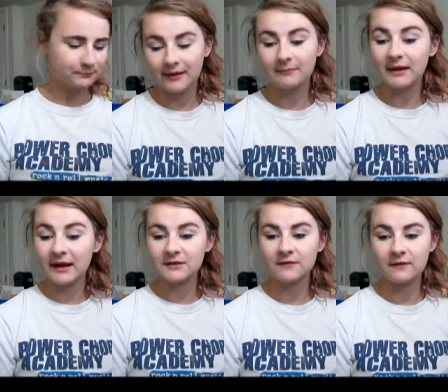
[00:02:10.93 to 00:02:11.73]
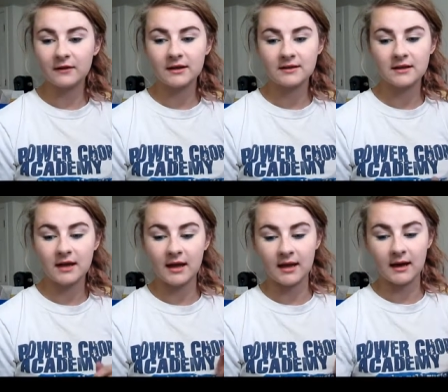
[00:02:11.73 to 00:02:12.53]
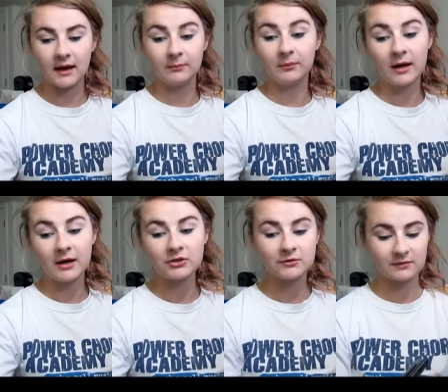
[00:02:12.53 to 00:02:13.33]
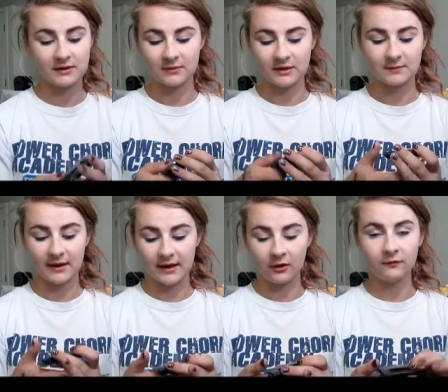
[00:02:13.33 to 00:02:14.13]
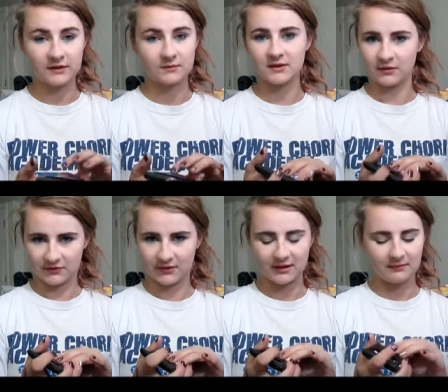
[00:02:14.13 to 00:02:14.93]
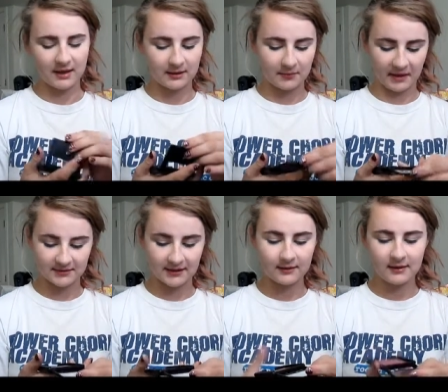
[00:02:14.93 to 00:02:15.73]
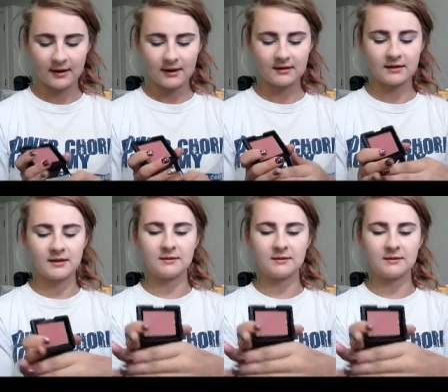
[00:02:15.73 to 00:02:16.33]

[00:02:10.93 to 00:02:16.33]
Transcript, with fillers: Um, my next favorite is a uh, blush. This one is by e.l.f. This was also in the makeup basket. It is